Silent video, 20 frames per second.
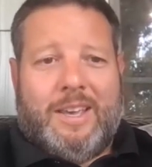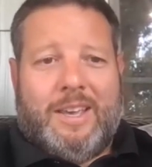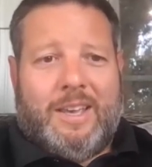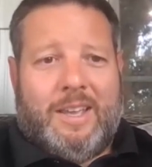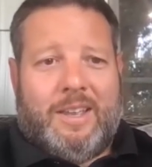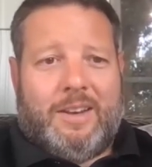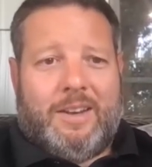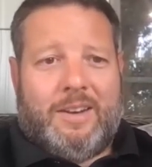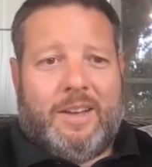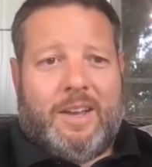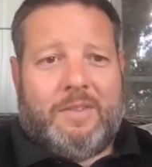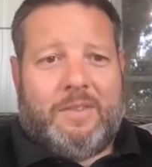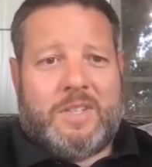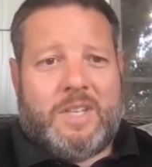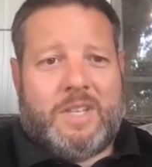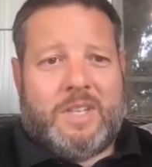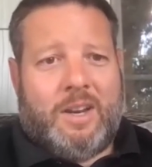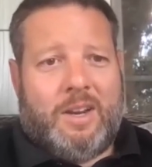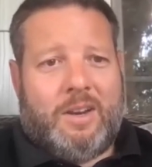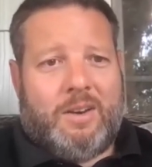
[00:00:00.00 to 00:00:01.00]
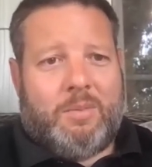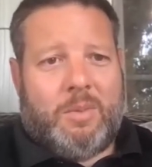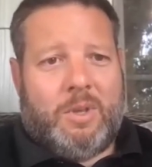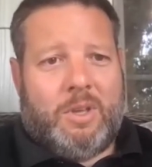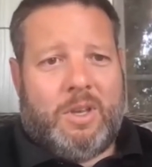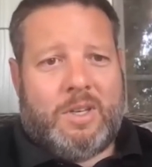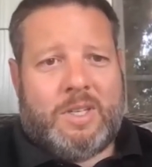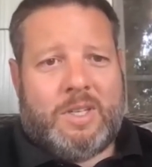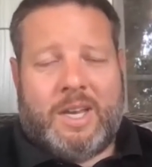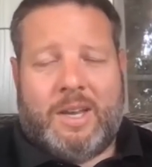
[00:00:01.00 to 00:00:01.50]
And I've said it a
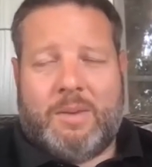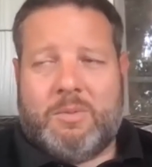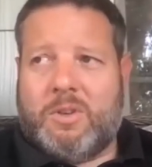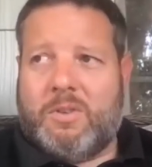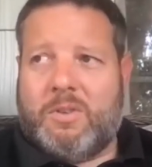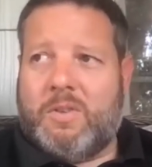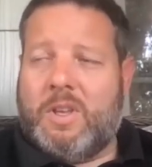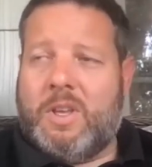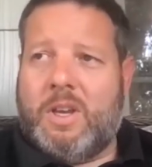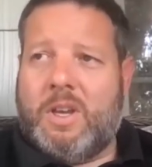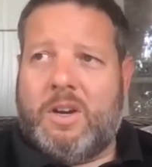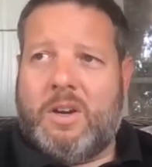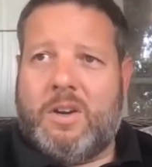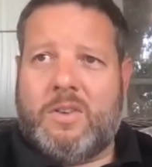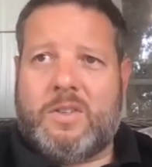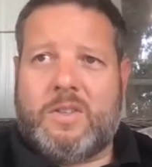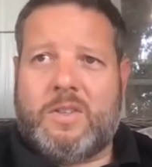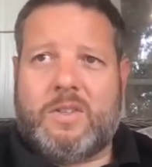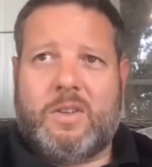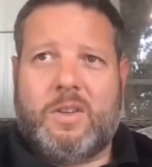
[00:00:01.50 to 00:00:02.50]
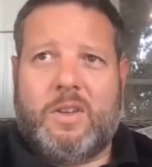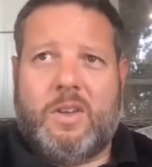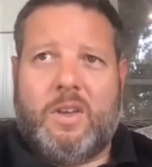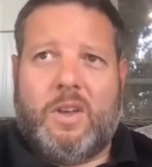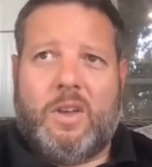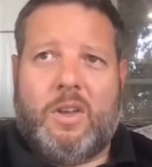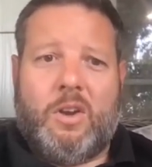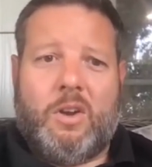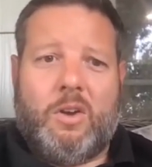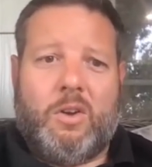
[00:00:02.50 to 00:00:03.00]
million times over the years,
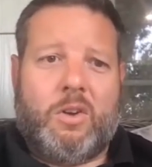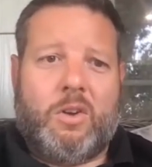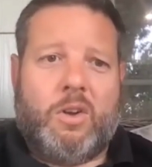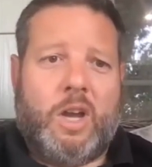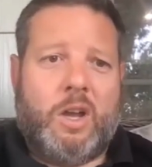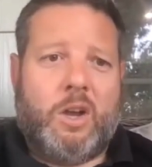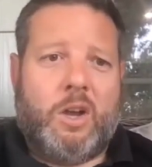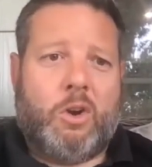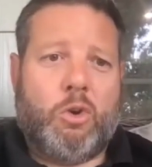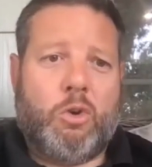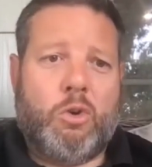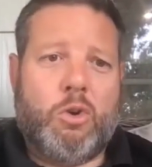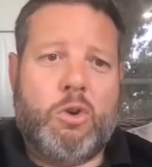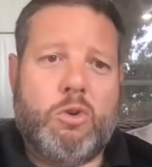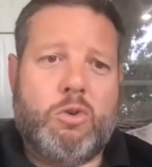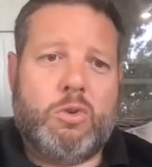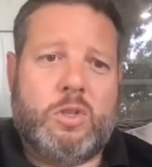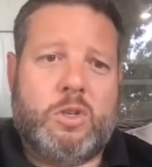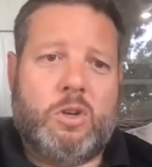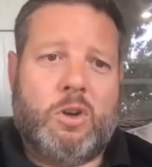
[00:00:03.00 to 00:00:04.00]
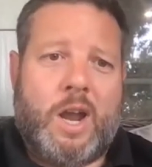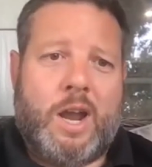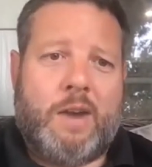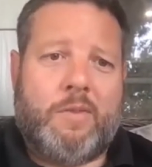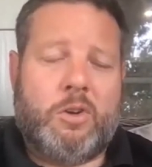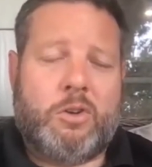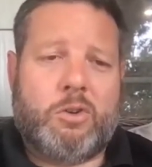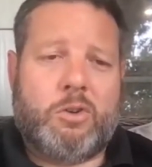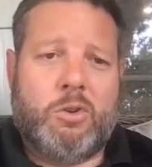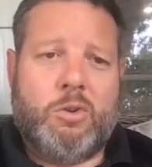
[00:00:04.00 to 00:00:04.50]
crews, your
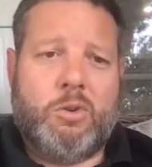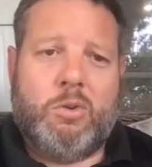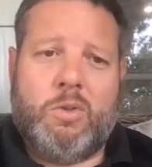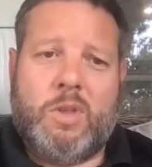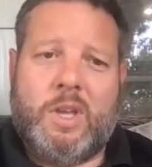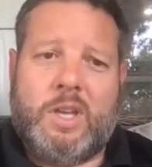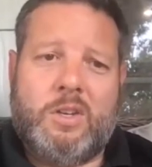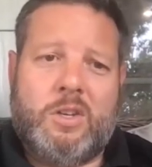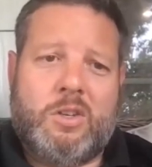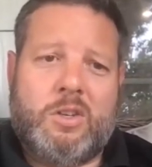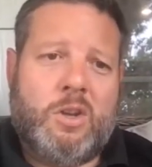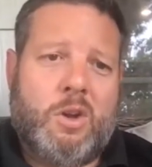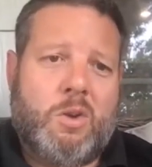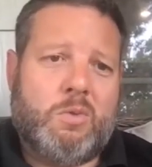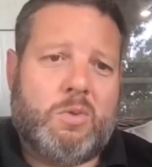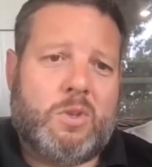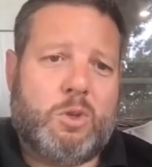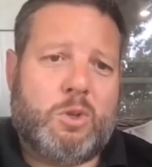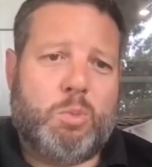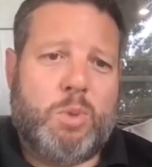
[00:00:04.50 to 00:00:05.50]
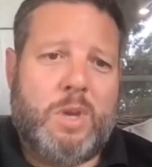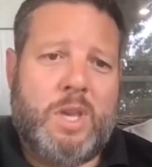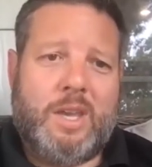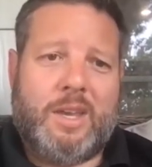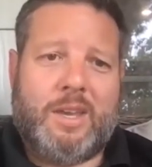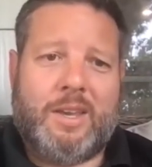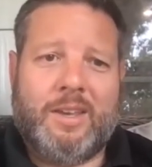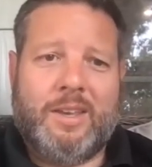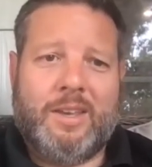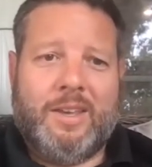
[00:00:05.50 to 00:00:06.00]
average crew, they just don't
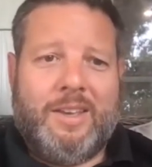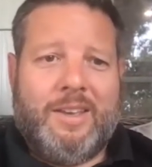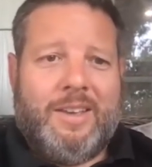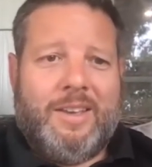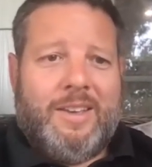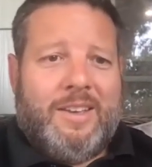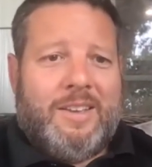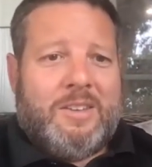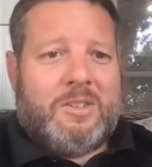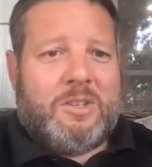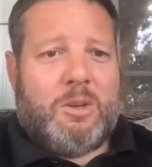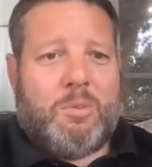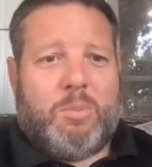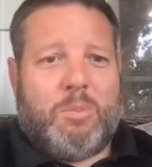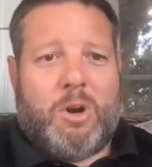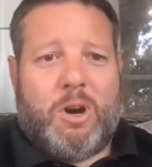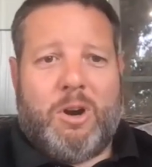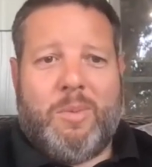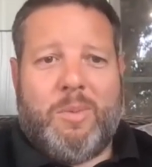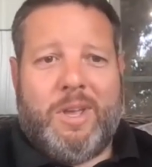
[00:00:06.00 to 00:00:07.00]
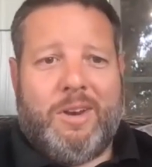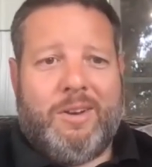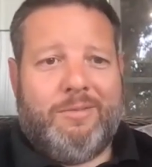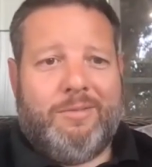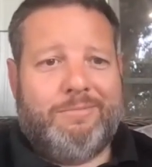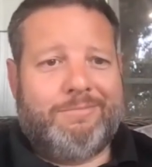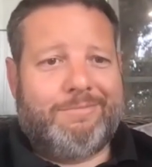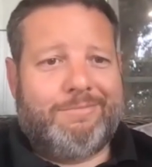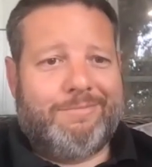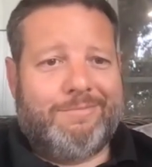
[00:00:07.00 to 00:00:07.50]
speak
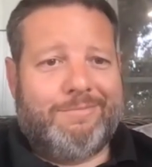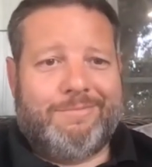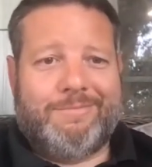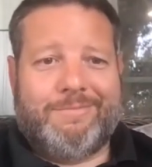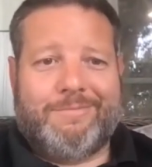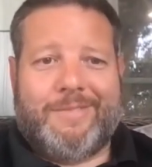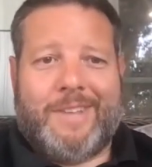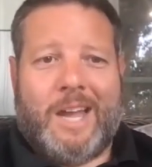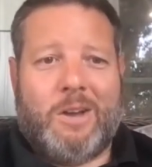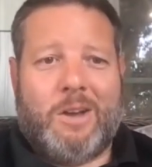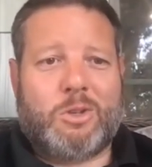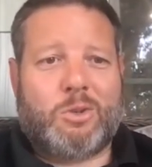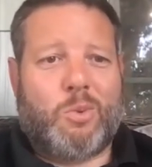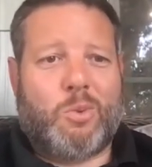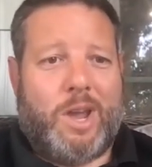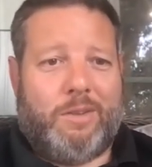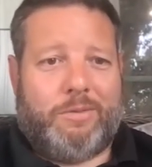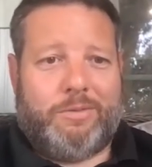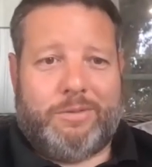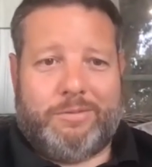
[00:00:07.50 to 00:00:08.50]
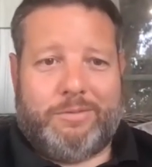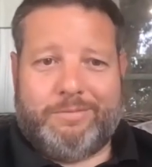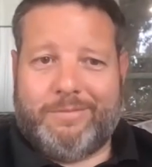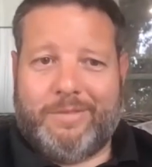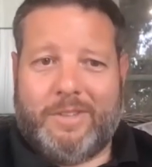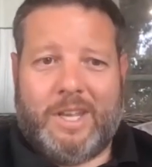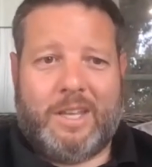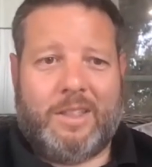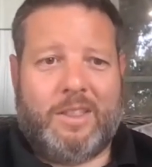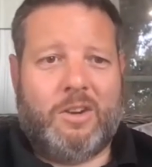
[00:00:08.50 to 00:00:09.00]
suburban housewife.
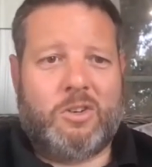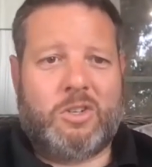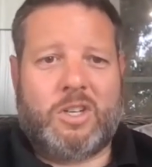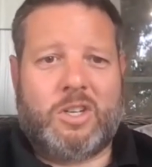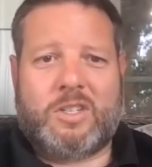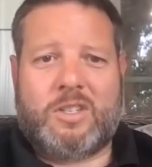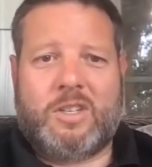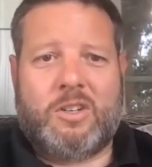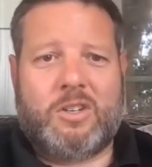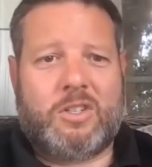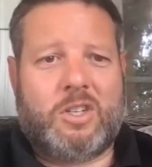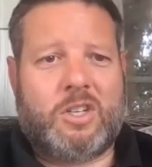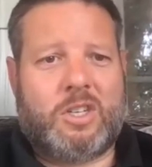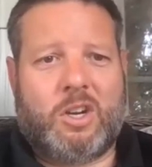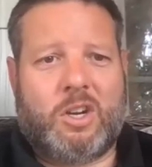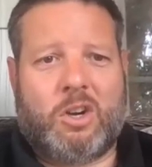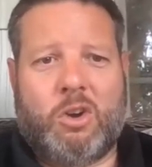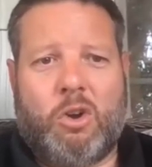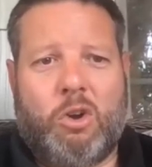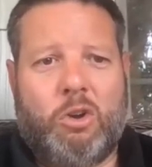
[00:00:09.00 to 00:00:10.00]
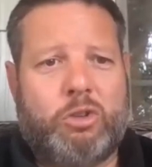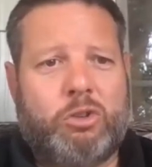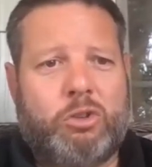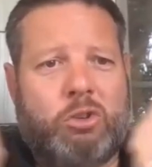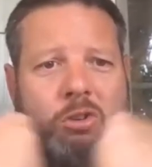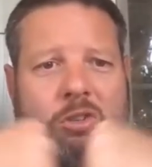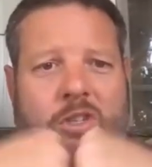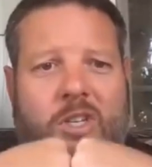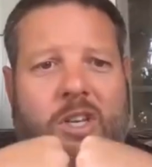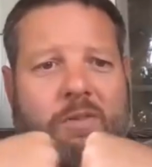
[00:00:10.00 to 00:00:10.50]
Like there's just a
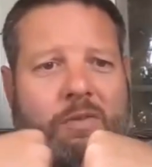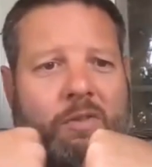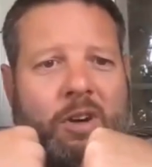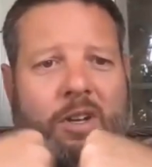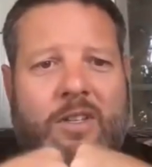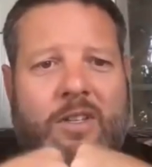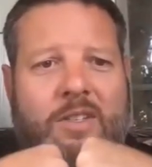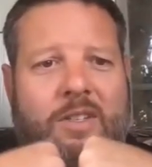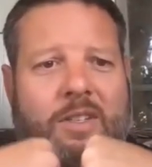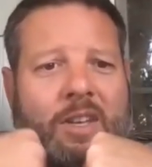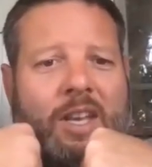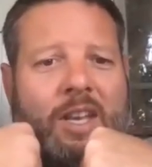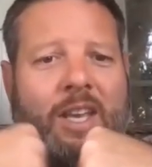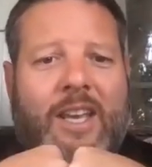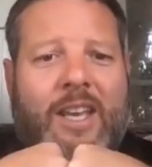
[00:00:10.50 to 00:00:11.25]
cultural difference.